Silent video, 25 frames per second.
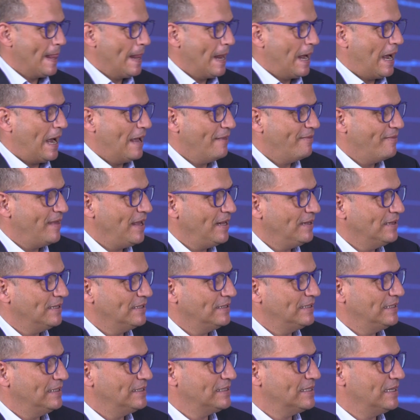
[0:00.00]
I think
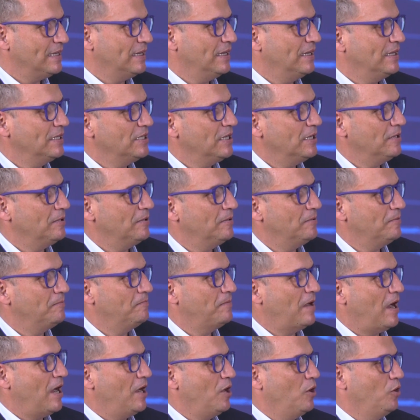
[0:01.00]
that this,
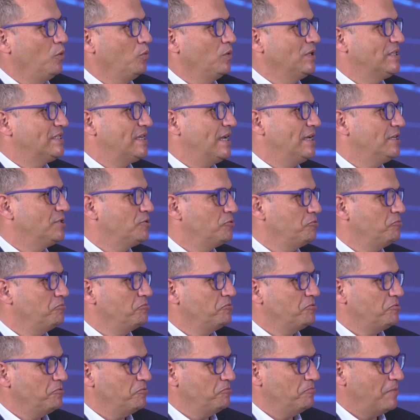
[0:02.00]
I always say to
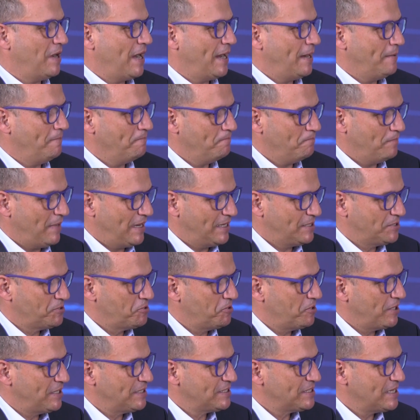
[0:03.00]
my
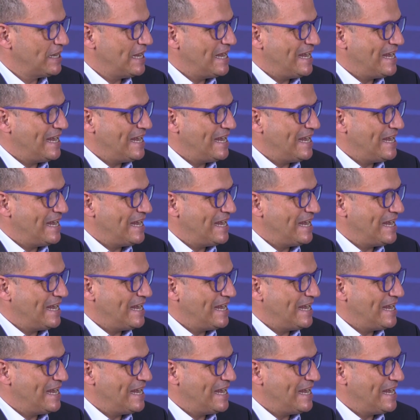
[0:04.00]
students,